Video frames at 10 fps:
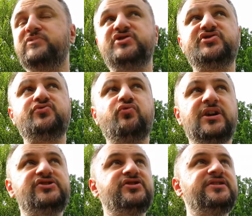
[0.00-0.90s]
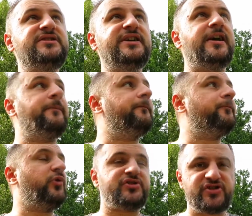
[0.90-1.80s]
just watching the game,
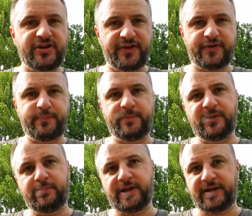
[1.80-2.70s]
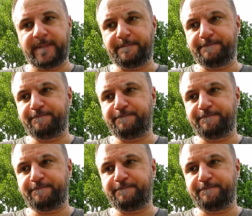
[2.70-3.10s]
watching other people play.